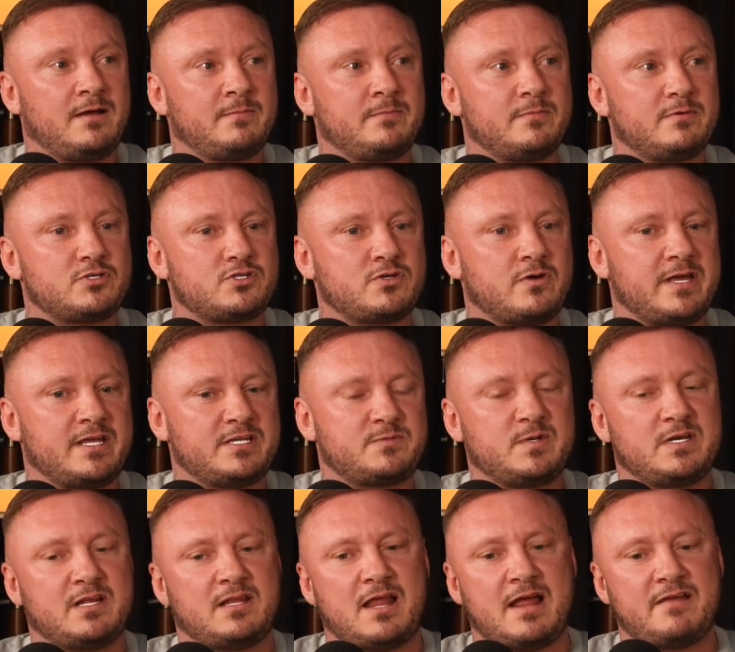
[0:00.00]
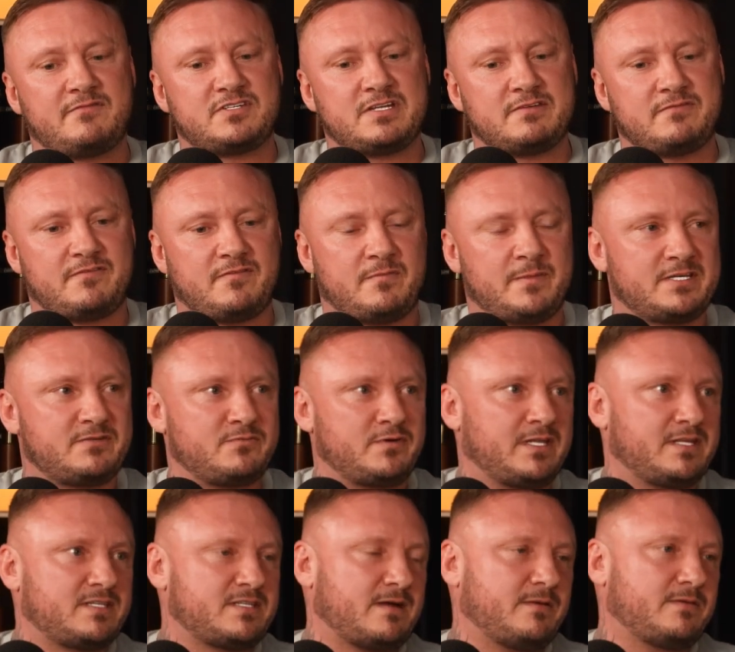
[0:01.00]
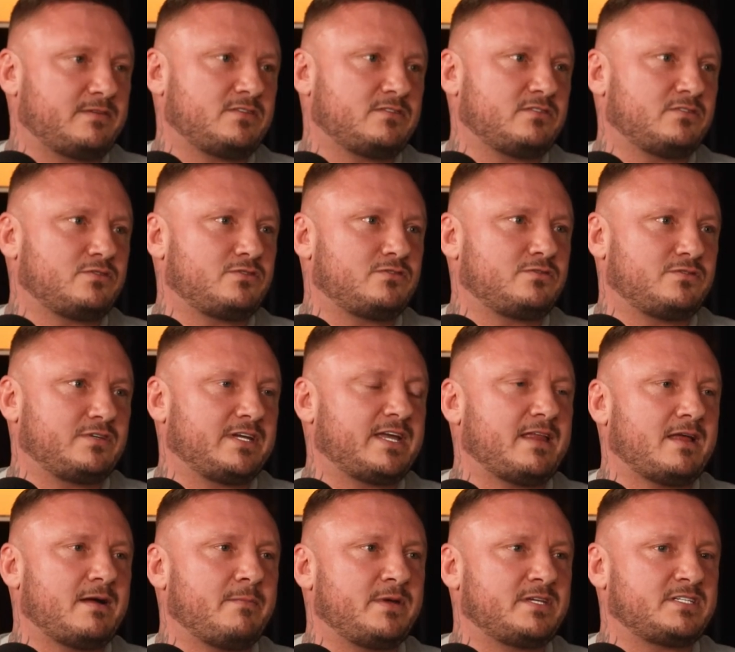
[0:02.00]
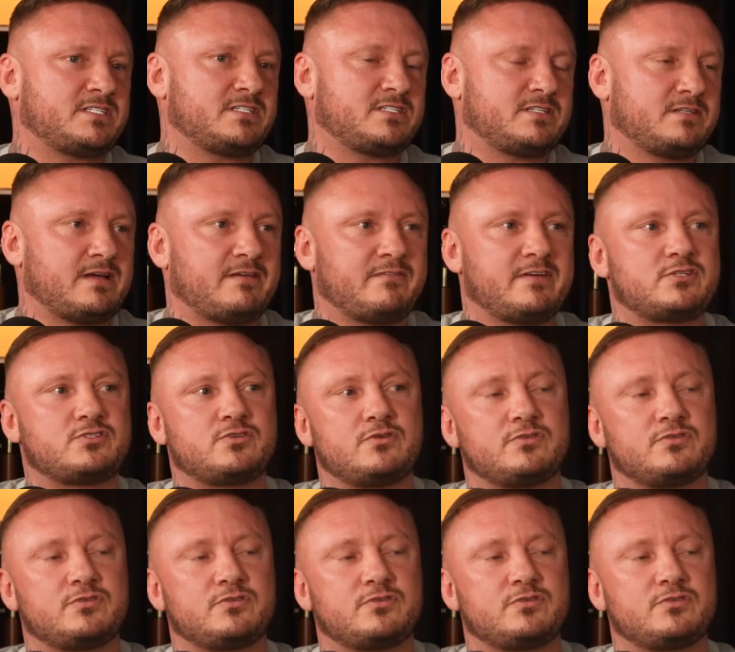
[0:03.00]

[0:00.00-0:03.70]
So it's been a lifesaver for me to get that business and have it so